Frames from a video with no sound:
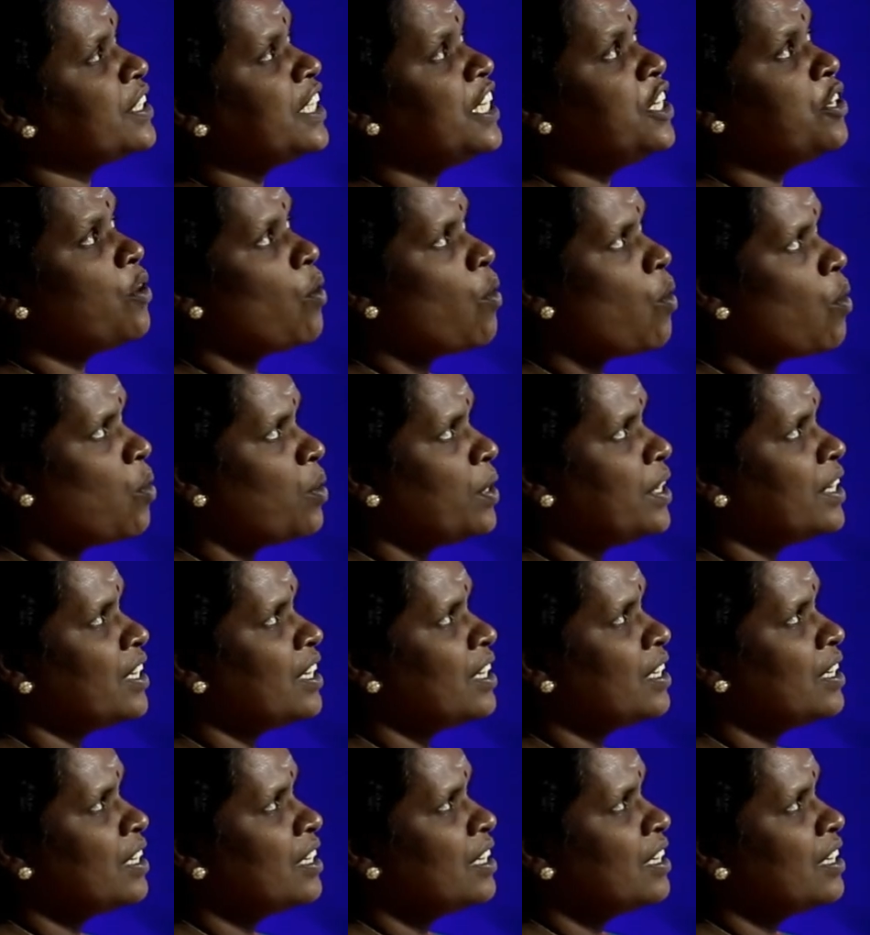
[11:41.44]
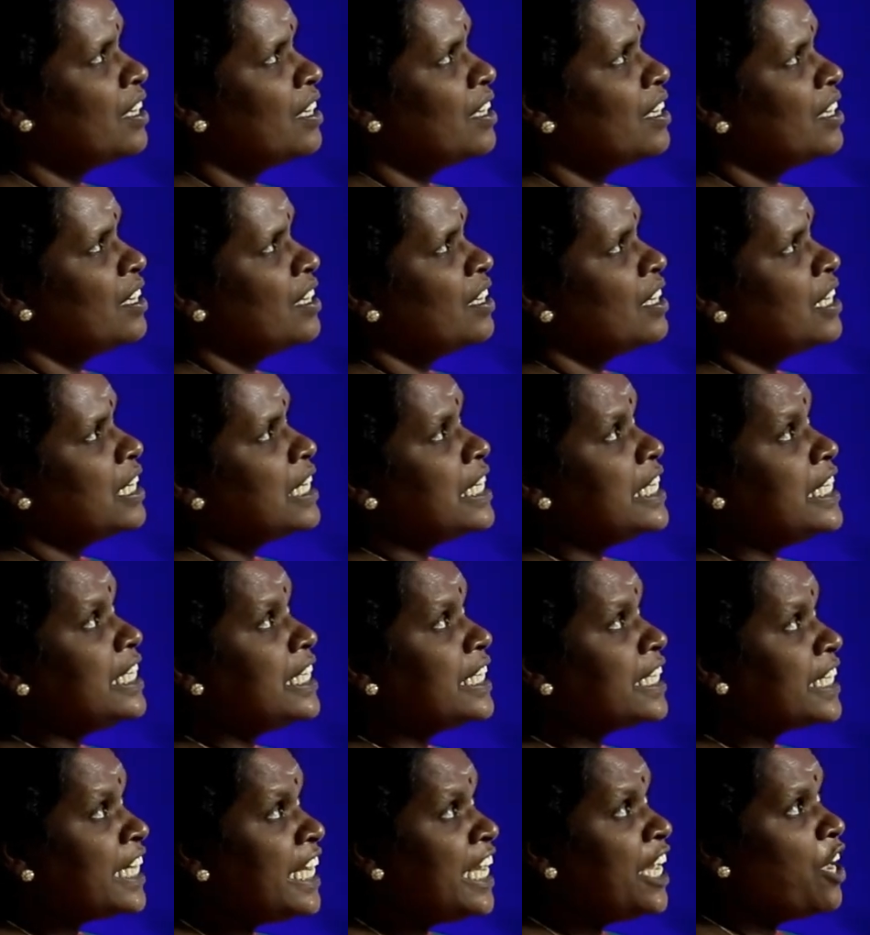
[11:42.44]
in order.
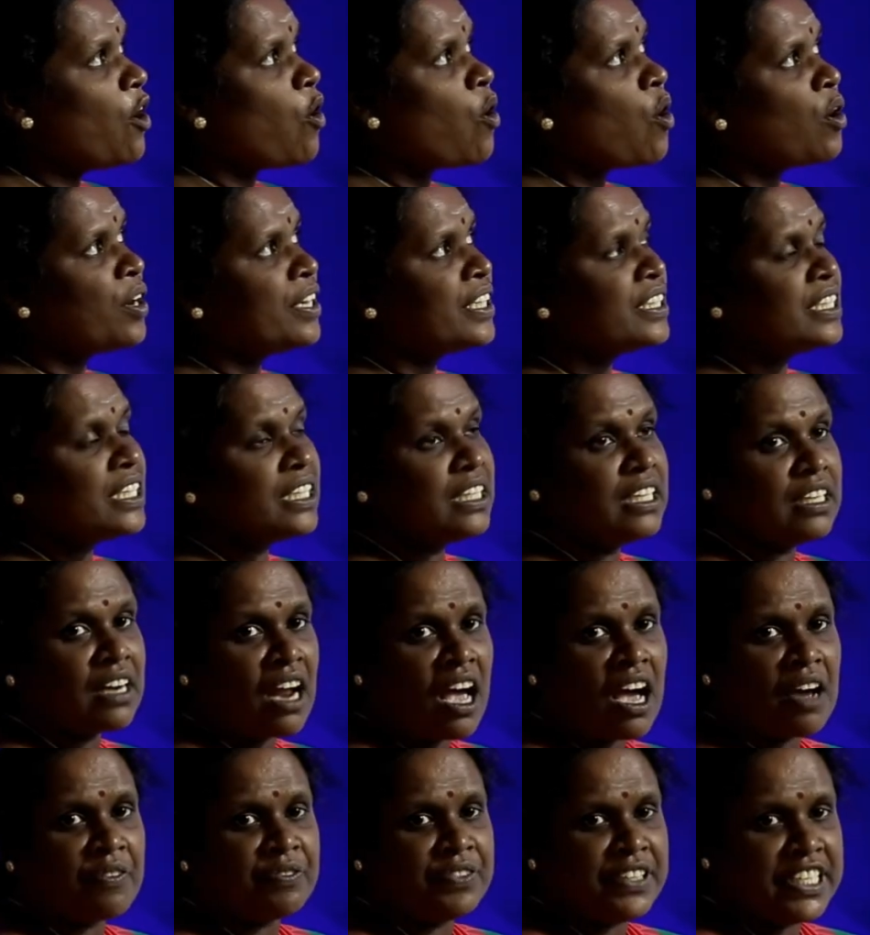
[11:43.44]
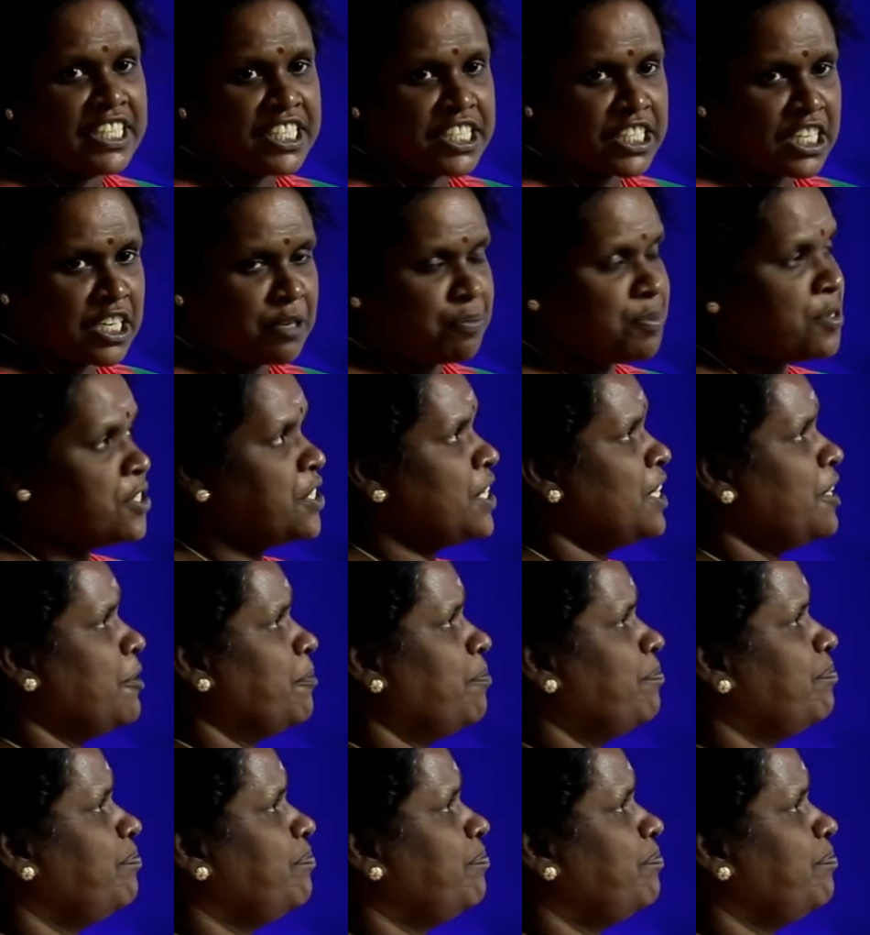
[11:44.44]
Reorder the graph description.